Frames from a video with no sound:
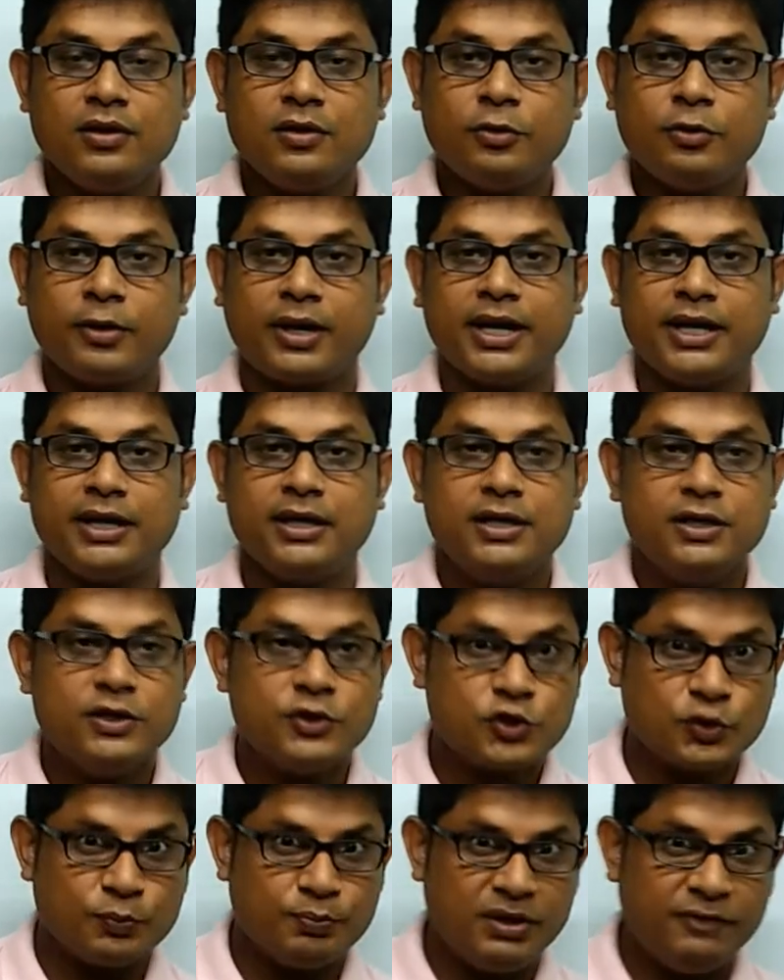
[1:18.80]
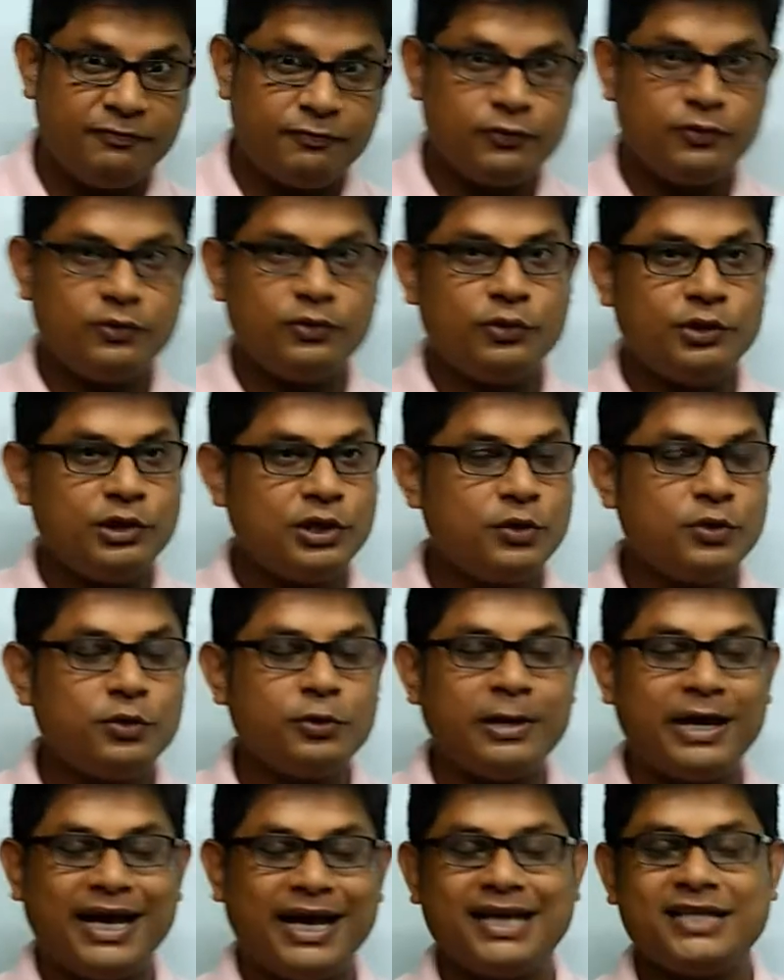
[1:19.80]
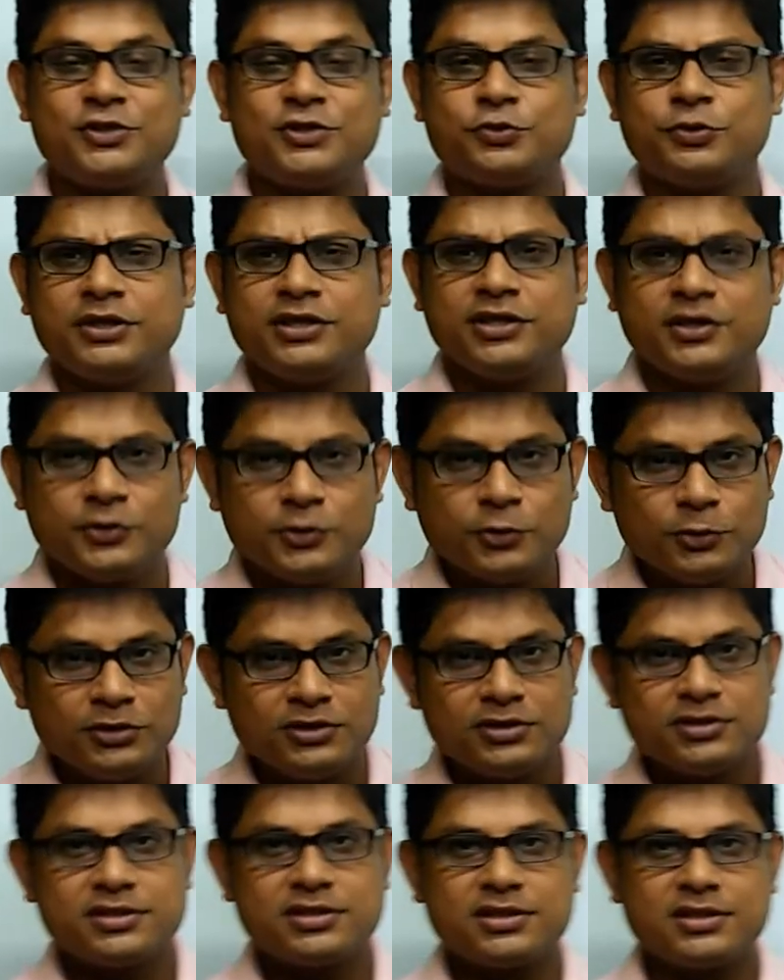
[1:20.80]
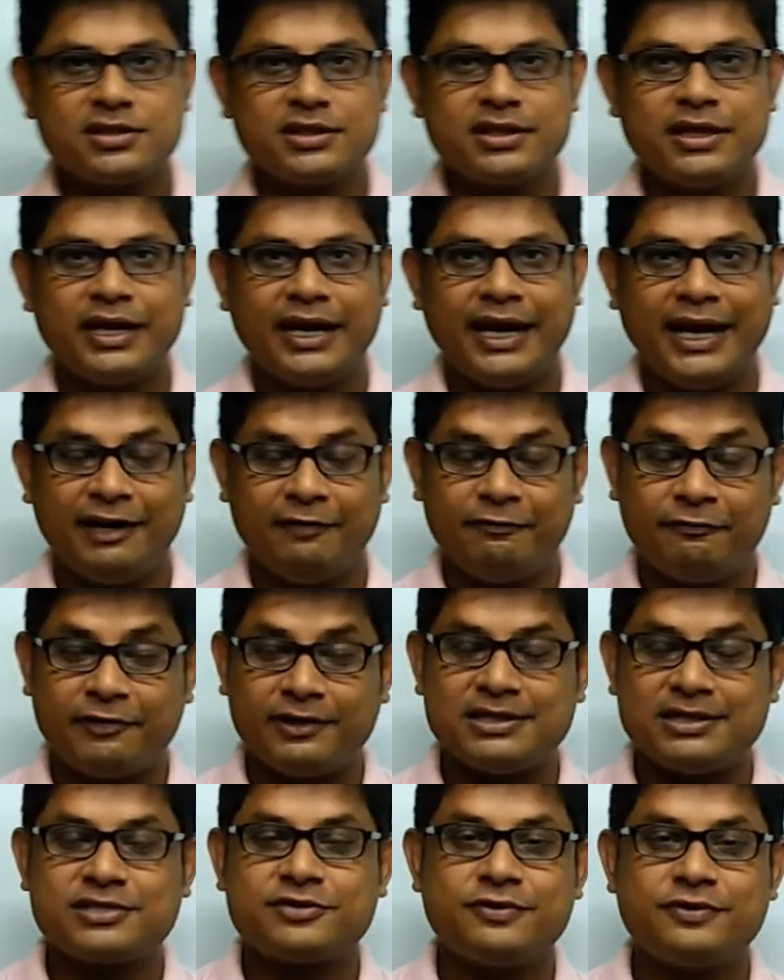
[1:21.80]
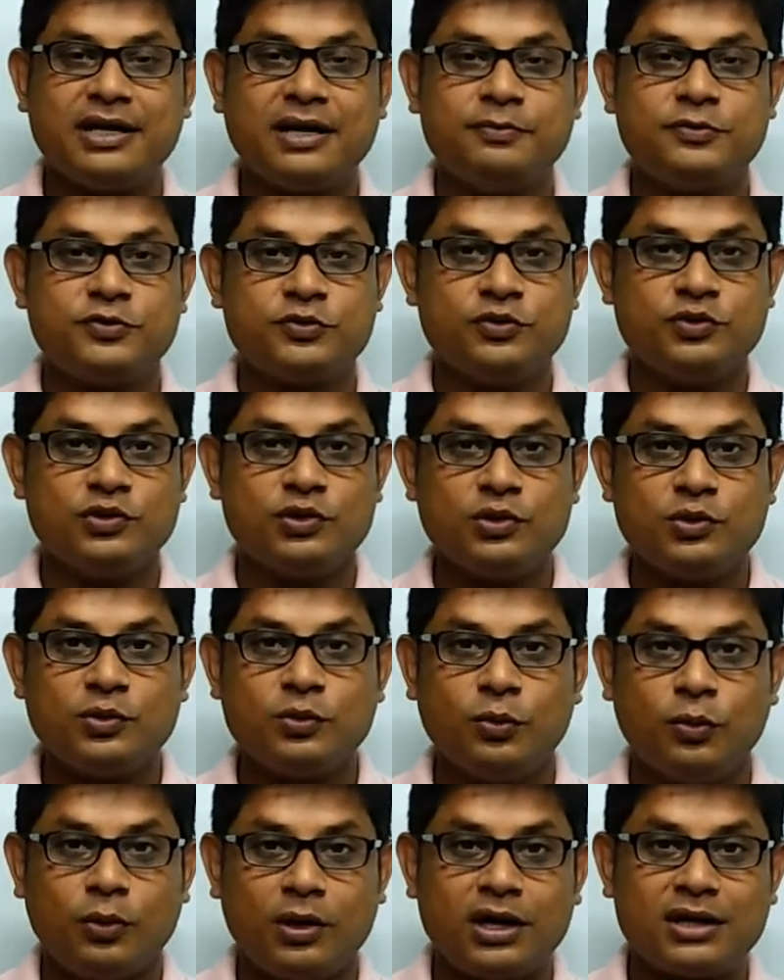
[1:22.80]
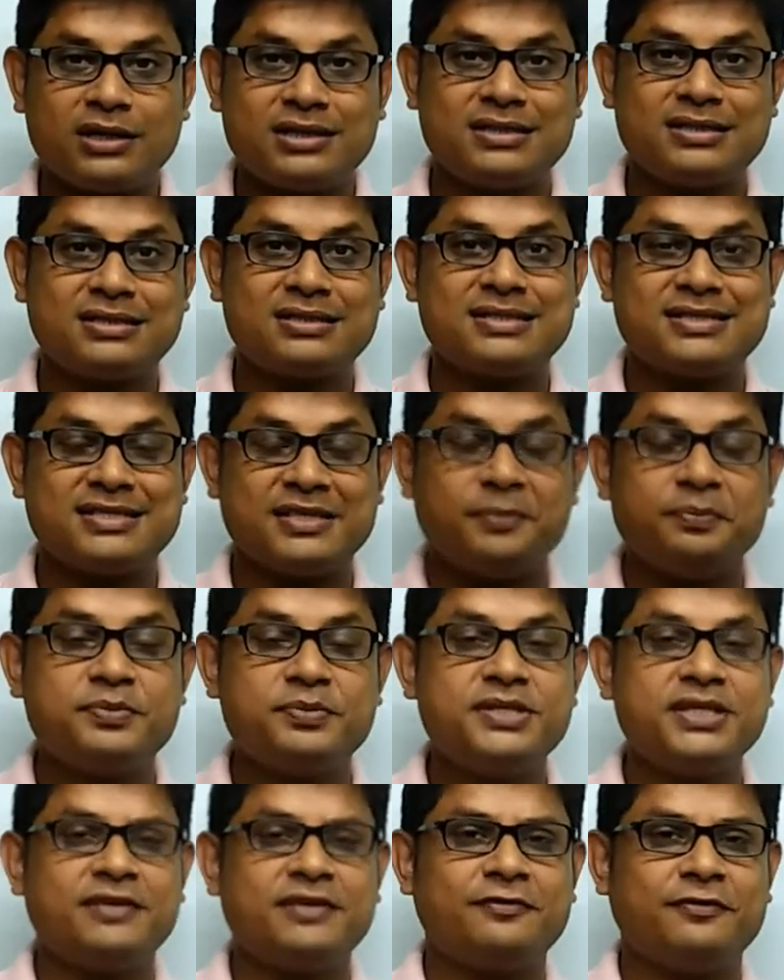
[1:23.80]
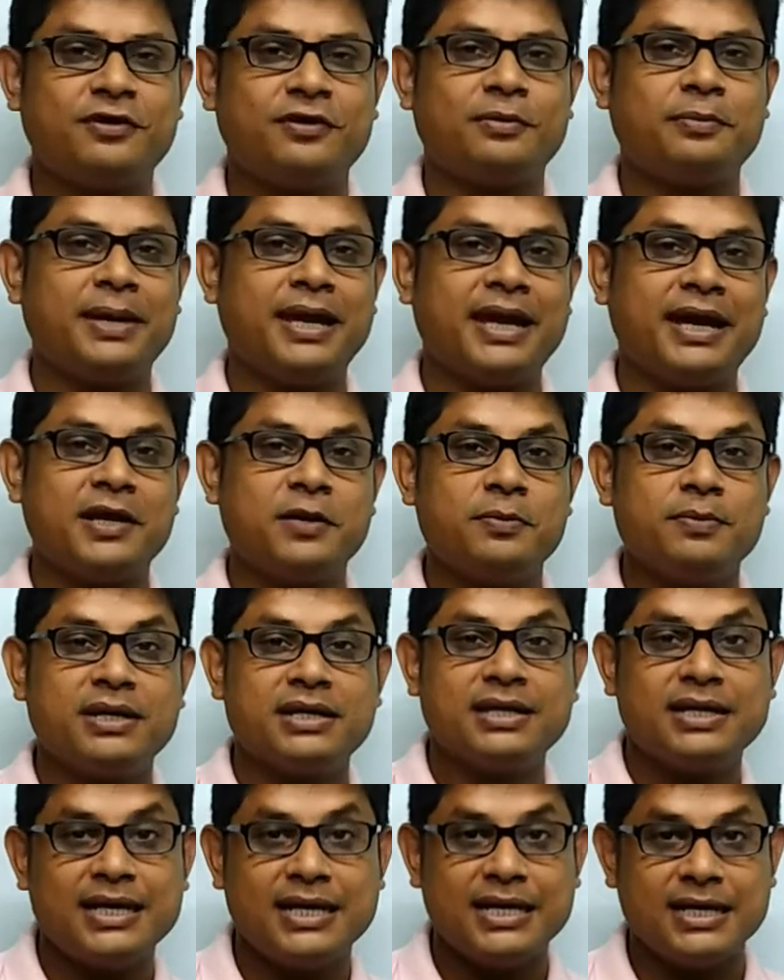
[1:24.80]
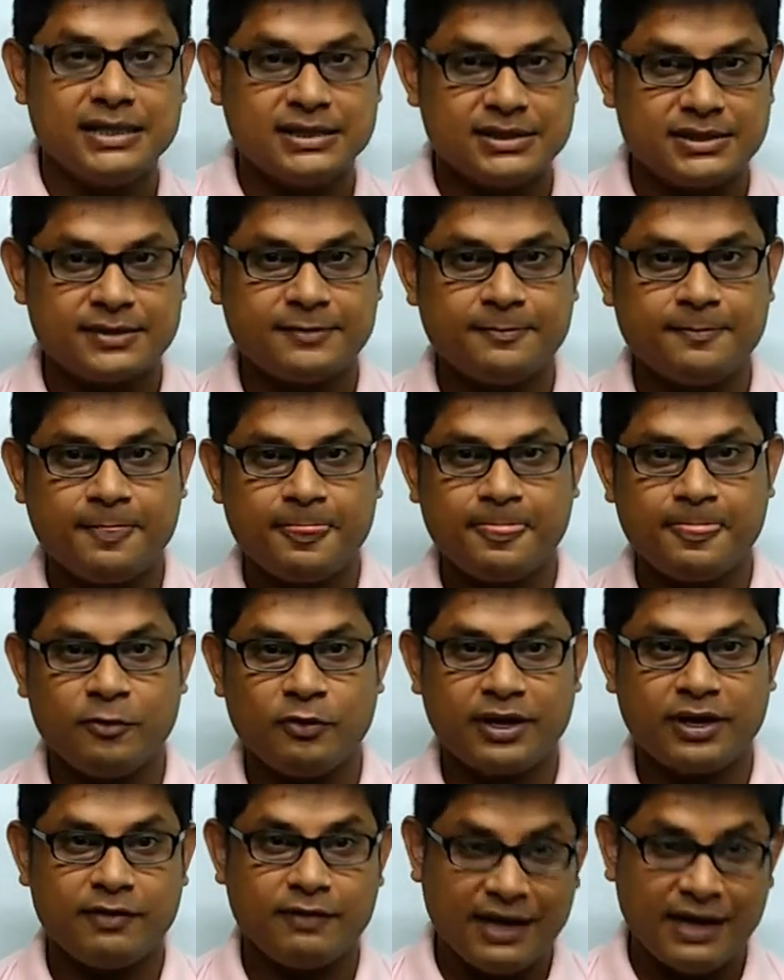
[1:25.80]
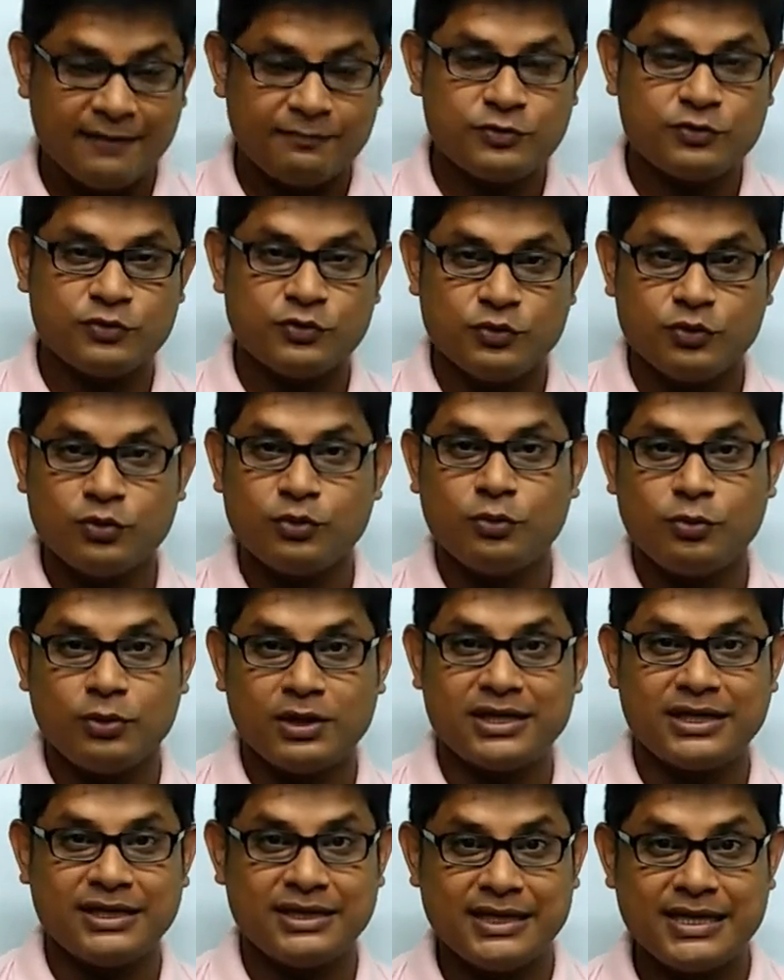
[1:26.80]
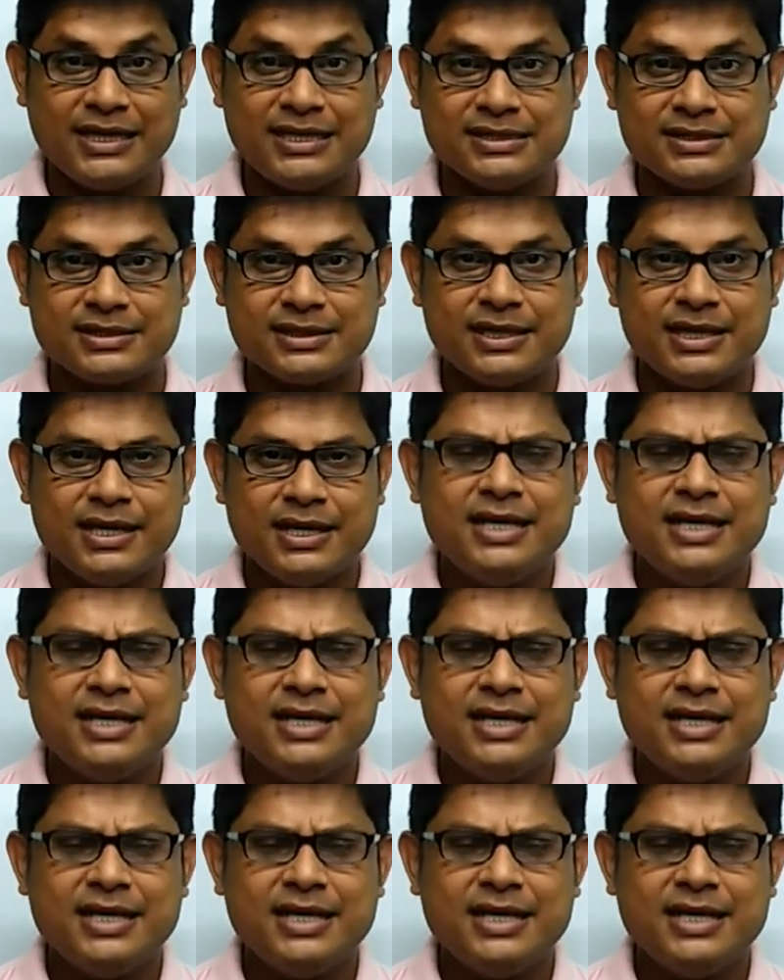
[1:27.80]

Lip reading: Okay, so before we go ahead with the rules, at first we have to know what subject verb agreement is. Okay, you have to know what it is.